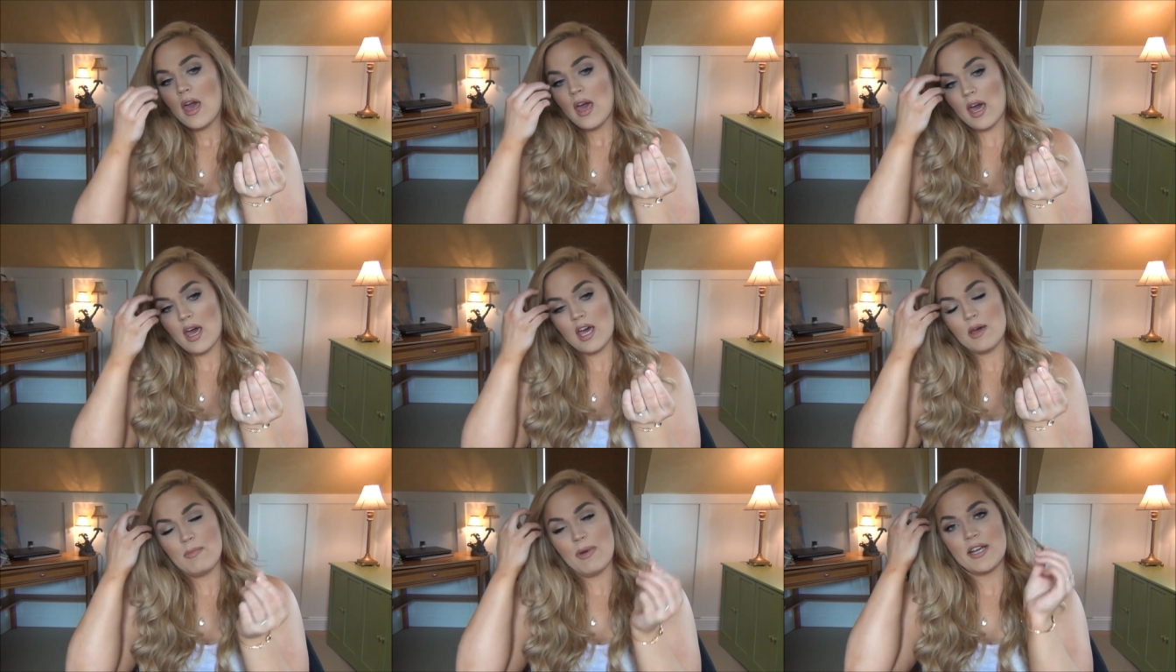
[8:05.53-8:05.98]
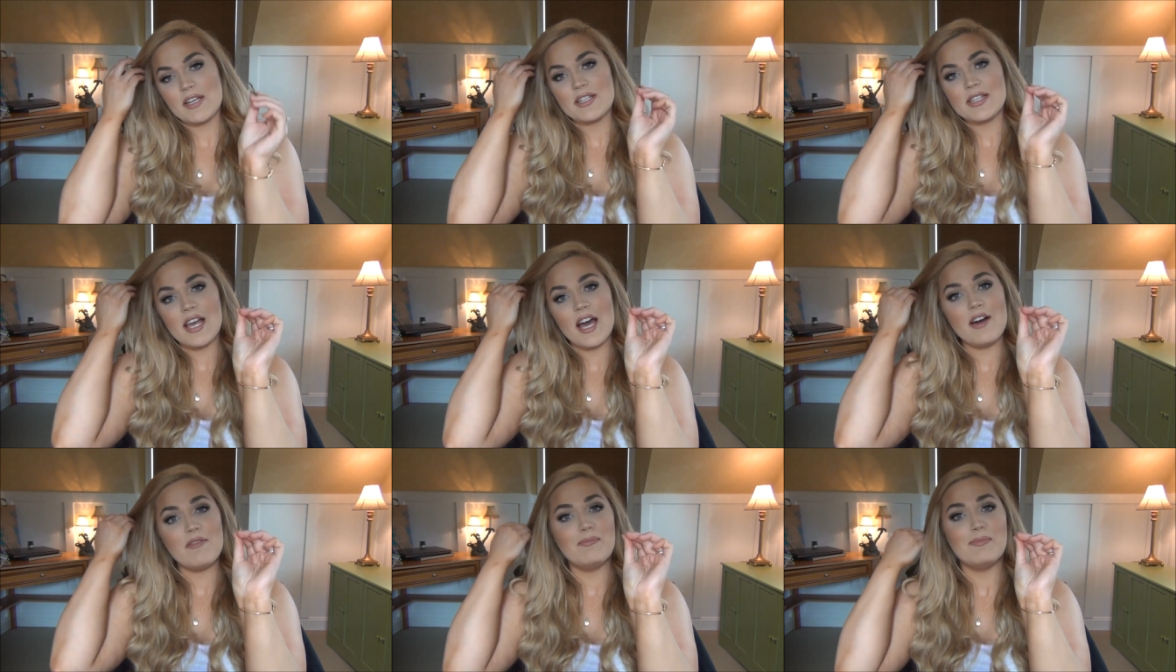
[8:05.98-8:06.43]
I just
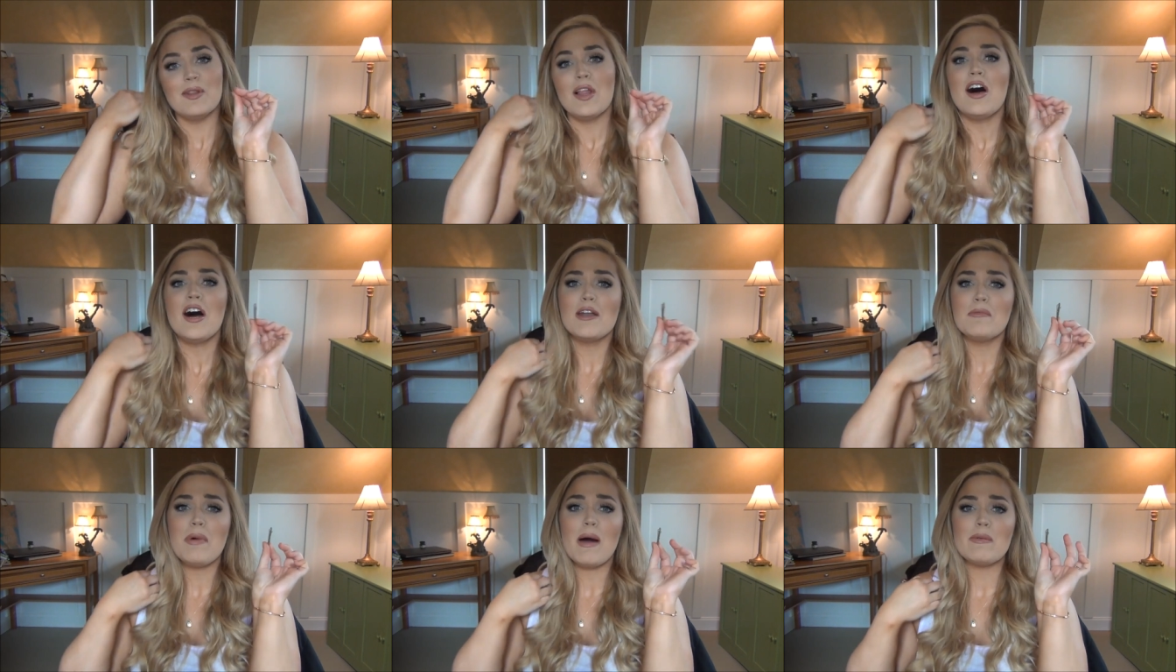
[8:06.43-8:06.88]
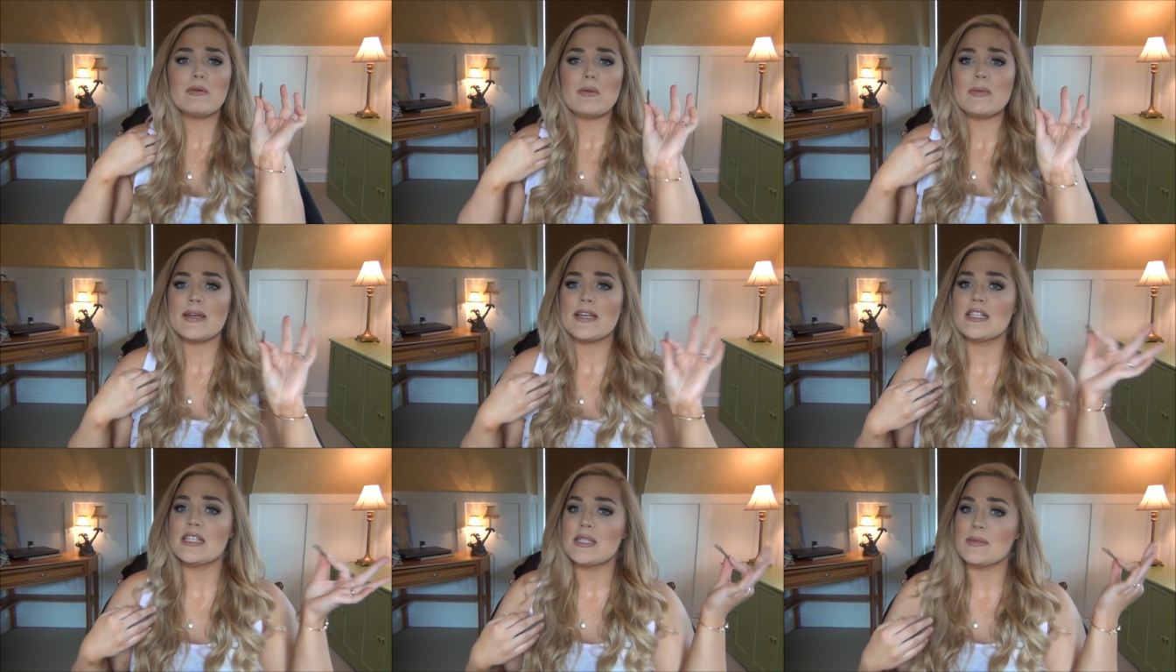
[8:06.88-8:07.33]
have blonde bobby
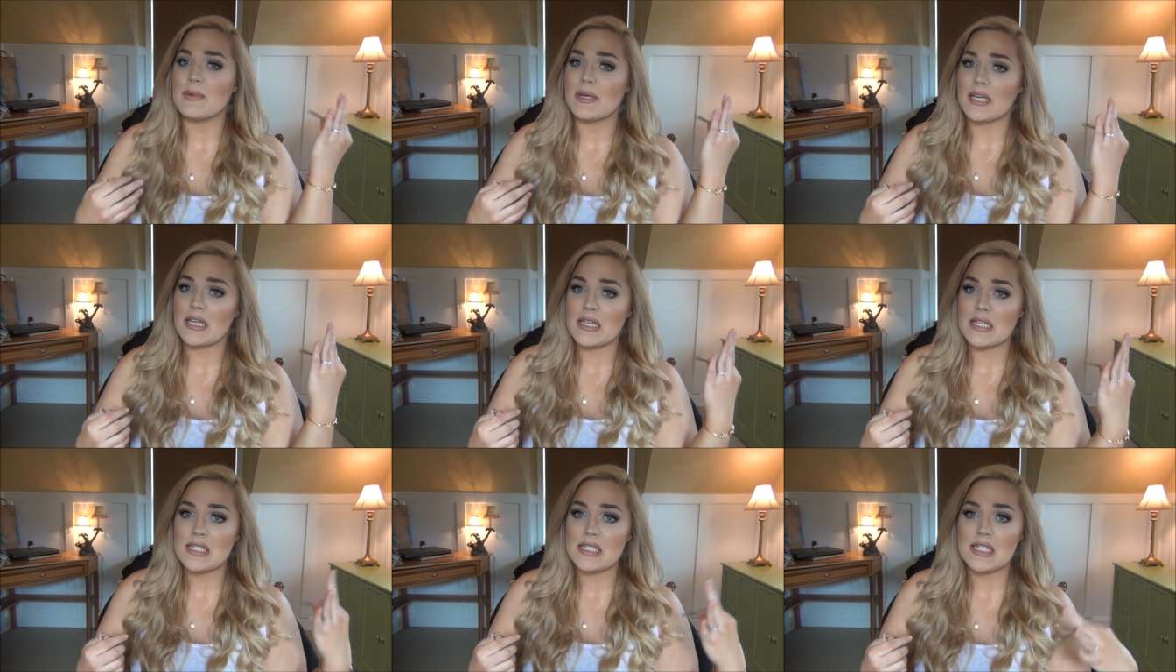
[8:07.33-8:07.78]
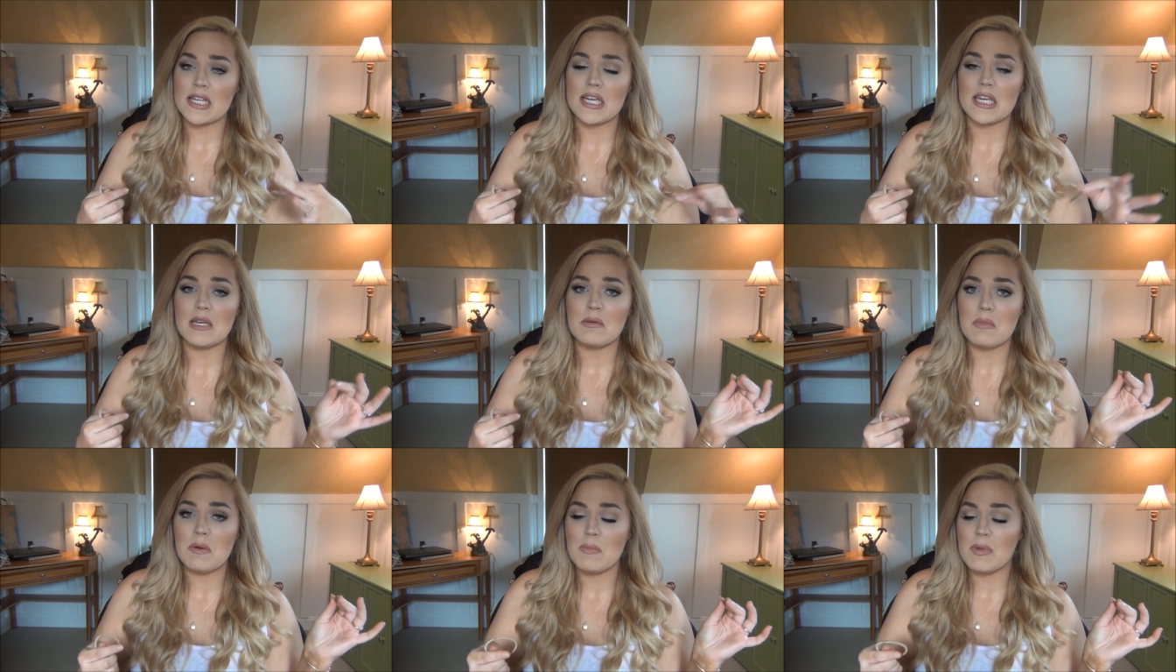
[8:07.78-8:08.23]
pins because I
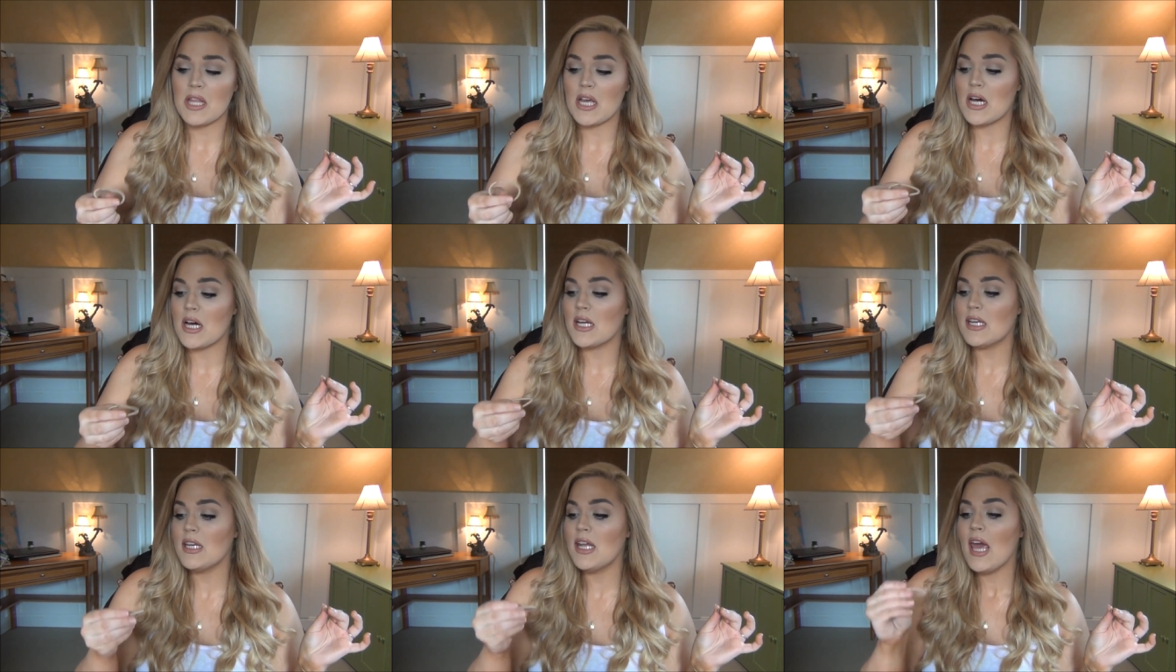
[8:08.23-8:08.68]
am a blonde.